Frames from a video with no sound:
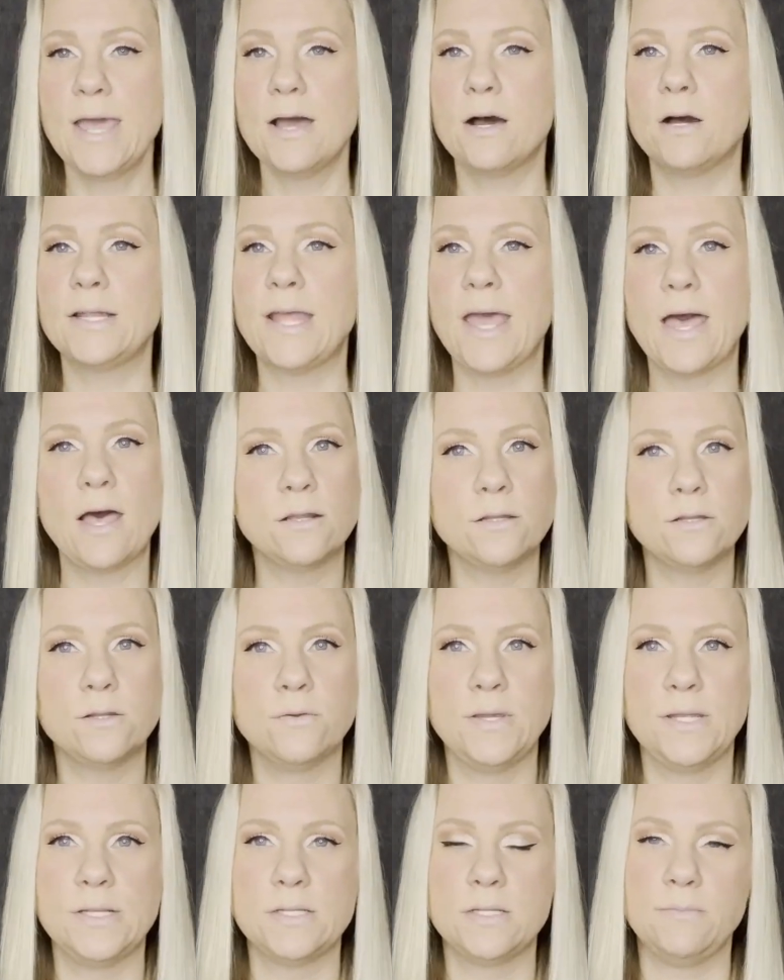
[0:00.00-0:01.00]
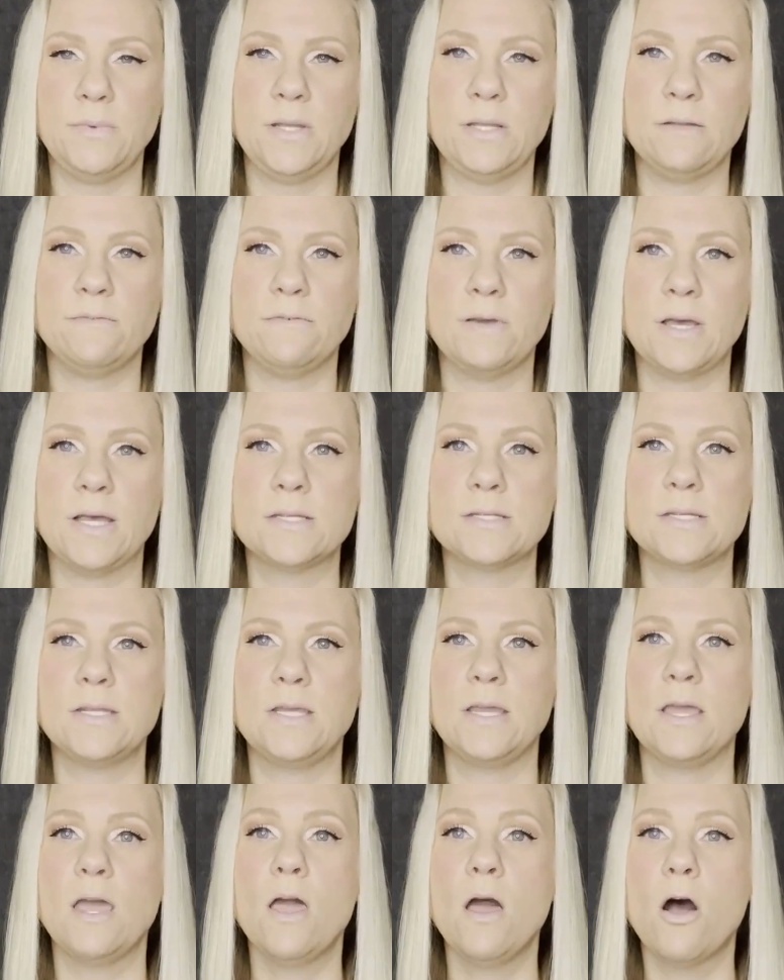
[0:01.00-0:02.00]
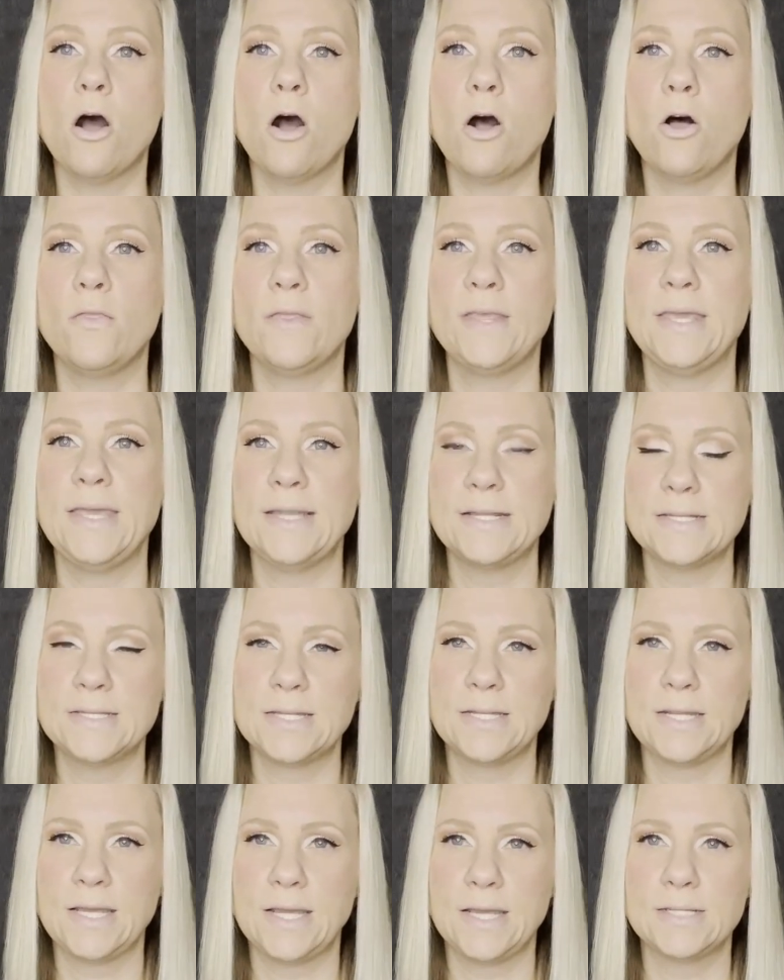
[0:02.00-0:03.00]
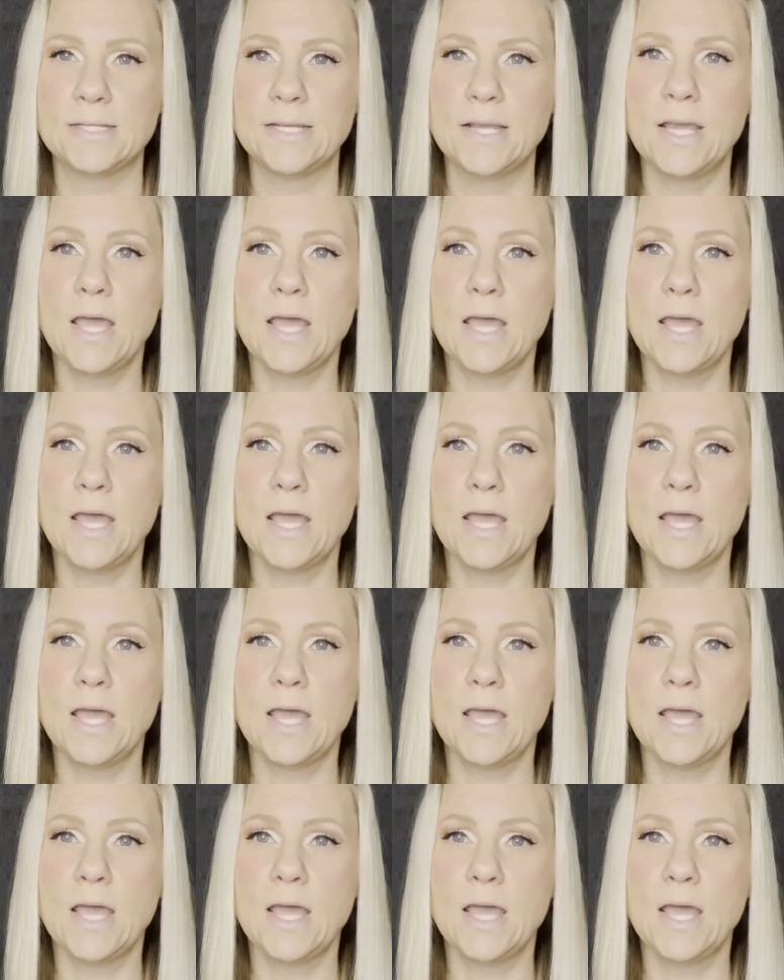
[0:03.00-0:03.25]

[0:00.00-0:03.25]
on how to do intermittent fasting on the internet.